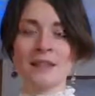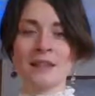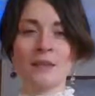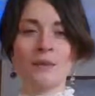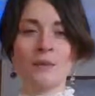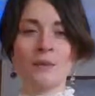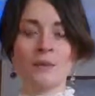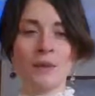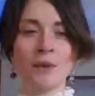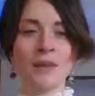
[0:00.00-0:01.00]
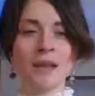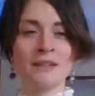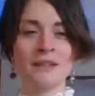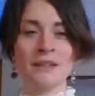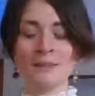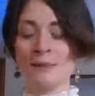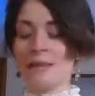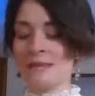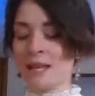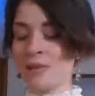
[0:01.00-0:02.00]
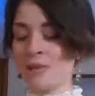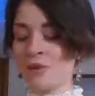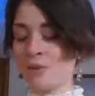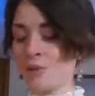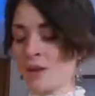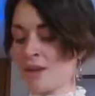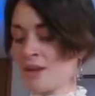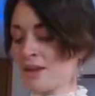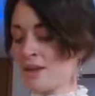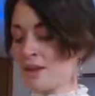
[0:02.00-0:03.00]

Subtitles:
in before we end this meditation with